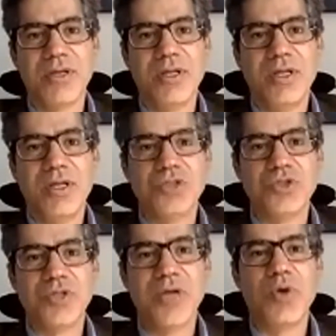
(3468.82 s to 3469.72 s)
So they
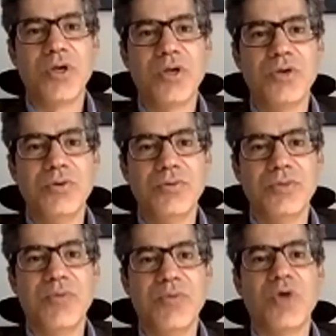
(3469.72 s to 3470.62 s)

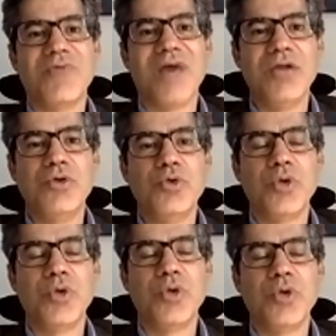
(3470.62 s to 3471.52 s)
want value to
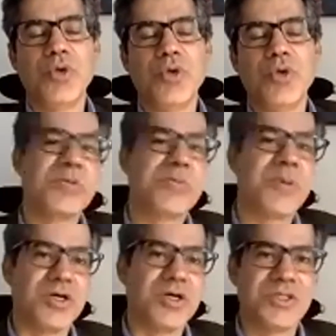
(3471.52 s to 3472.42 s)
accumulate in other
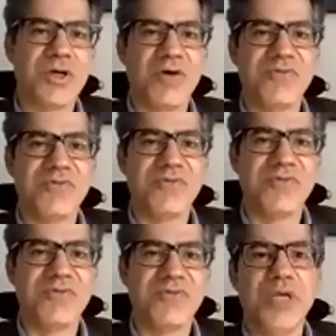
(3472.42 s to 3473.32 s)
parts of the value
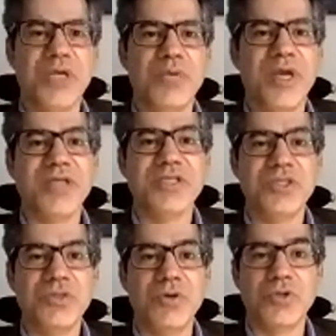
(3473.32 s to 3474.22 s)
chain, whereas you
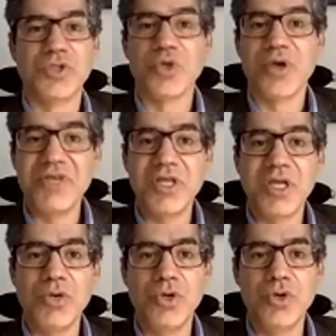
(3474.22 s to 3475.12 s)
don't. So everything you
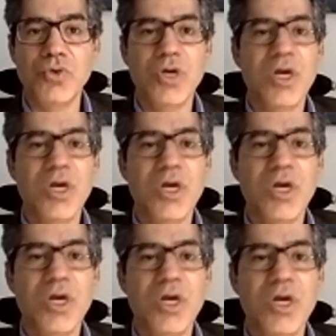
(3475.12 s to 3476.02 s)
do
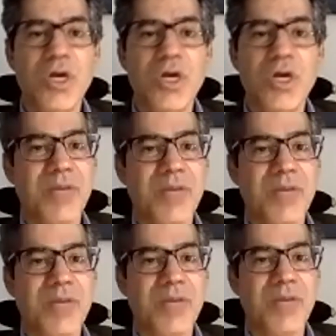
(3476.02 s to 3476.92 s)
must be about
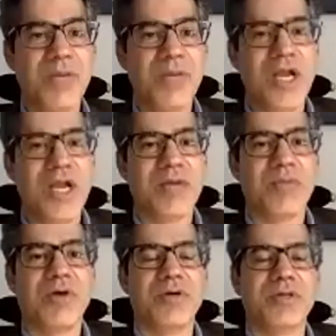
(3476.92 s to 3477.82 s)
accumulating
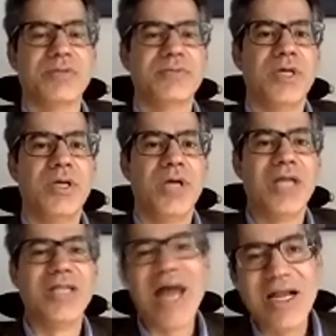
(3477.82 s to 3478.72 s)
power. And
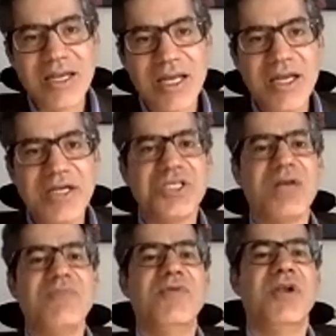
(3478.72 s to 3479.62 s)
that in
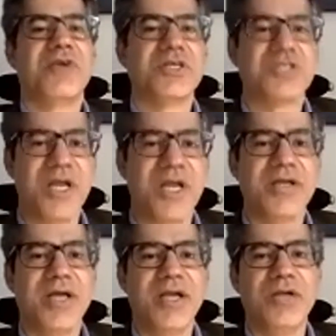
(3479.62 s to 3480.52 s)
itself will translate
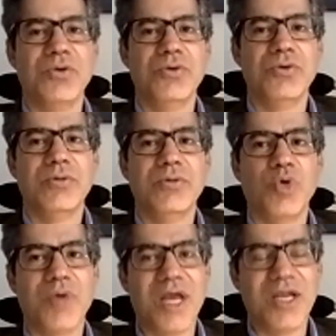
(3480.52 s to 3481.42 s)
into more
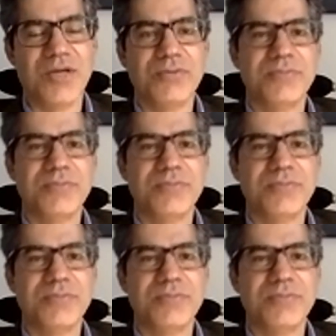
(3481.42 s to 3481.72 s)
value.